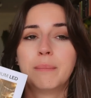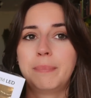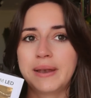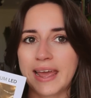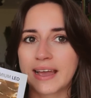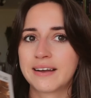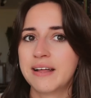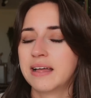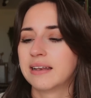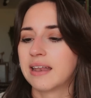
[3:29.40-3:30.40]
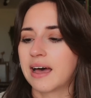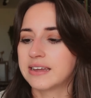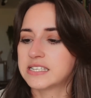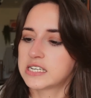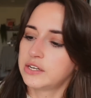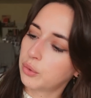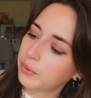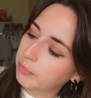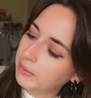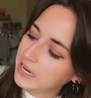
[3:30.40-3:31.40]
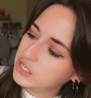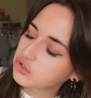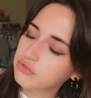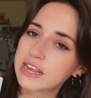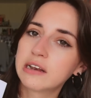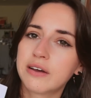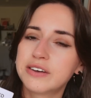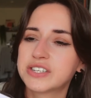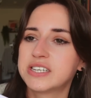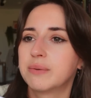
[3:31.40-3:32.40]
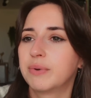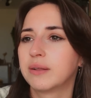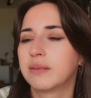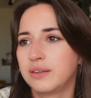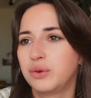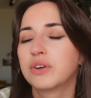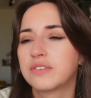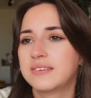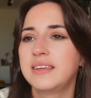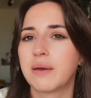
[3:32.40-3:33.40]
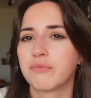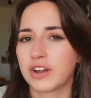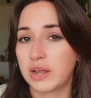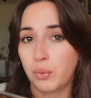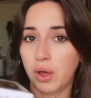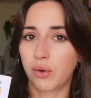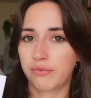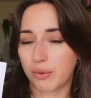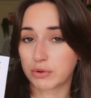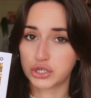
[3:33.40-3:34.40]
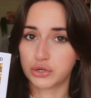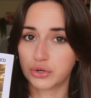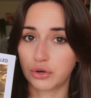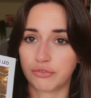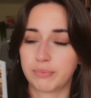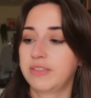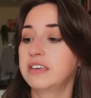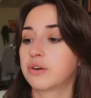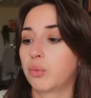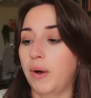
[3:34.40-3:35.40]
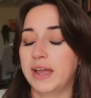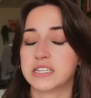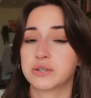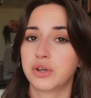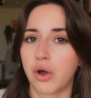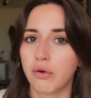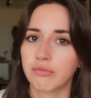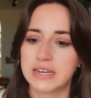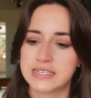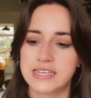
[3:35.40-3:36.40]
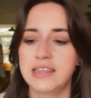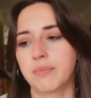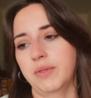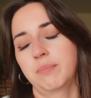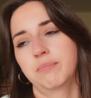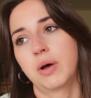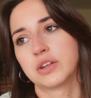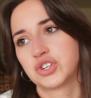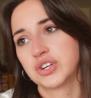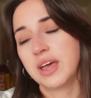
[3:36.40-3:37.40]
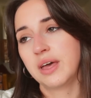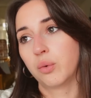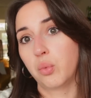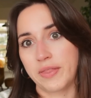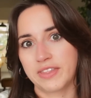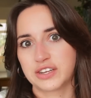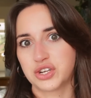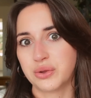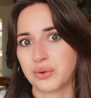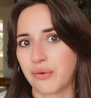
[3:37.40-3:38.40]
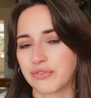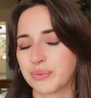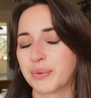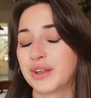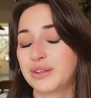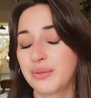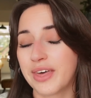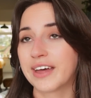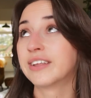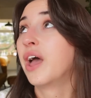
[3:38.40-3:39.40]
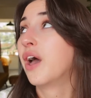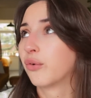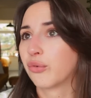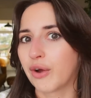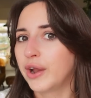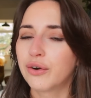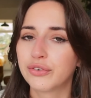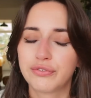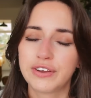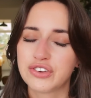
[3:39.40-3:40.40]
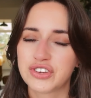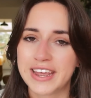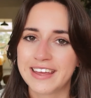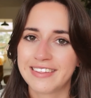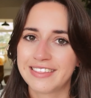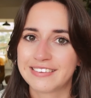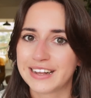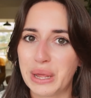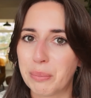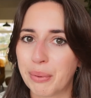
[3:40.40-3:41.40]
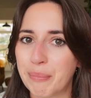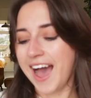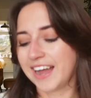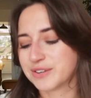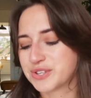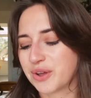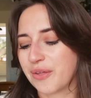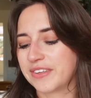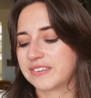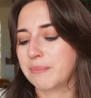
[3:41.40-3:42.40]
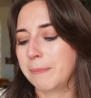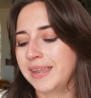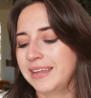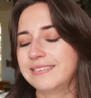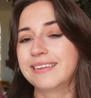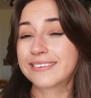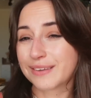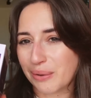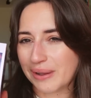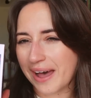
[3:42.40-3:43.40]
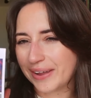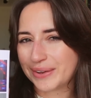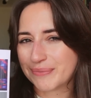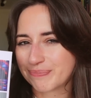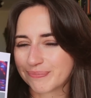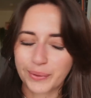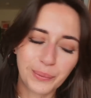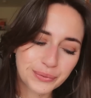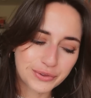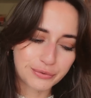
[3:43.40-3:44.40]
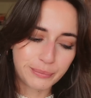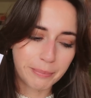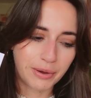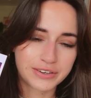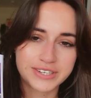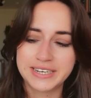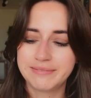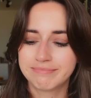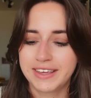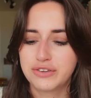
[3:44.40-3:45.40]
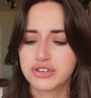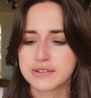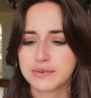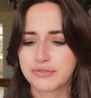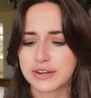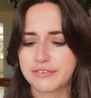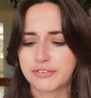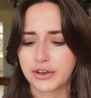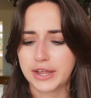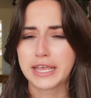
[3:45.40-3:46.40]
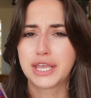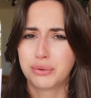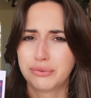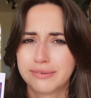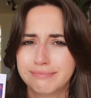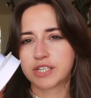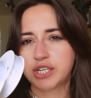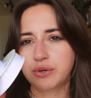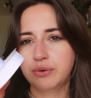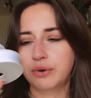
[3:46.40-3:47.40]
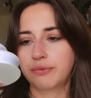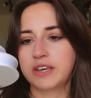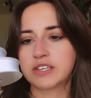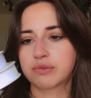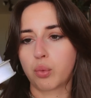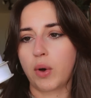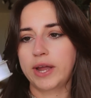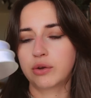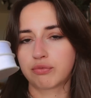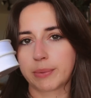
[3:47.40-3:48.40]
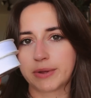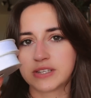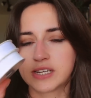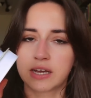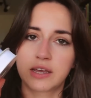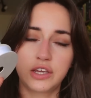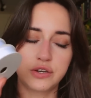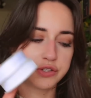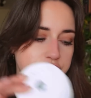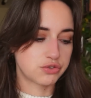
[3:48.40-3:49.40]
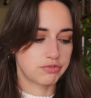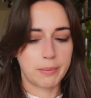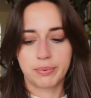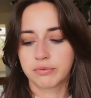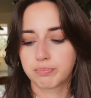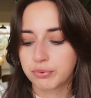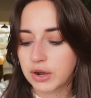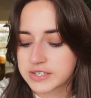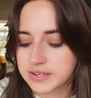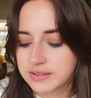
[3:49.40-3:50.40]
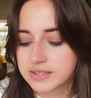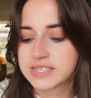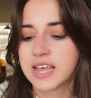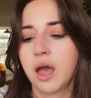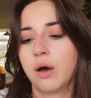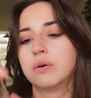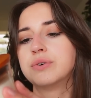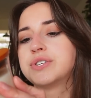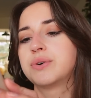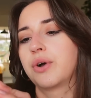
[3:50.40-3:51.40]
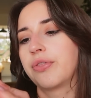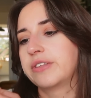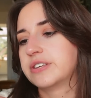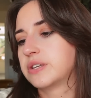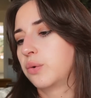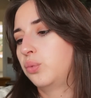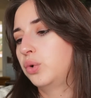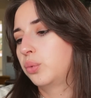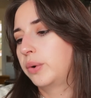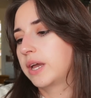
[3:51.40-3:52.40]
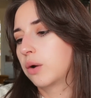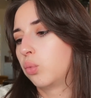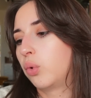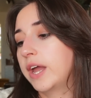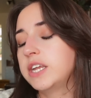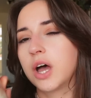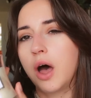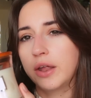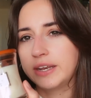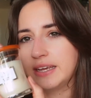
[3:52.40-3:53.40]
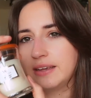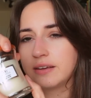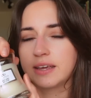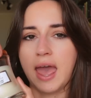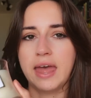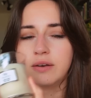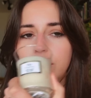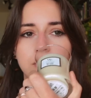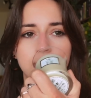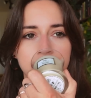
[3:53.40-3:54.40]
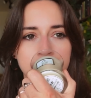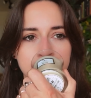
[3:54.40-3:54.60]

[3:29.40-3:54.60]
black lights, you know, with a black string last year, but you could see them really well if they were turned off, but these are white, so you can't really see them that much when they're turned off. So I'm gonna do that right after finishing this clip. I also got this mini disco light, also for my party. It just looked really fun and cute. Two of these white ribbons that I can use to wrap presents. Also got this Woodwick White Honey candle.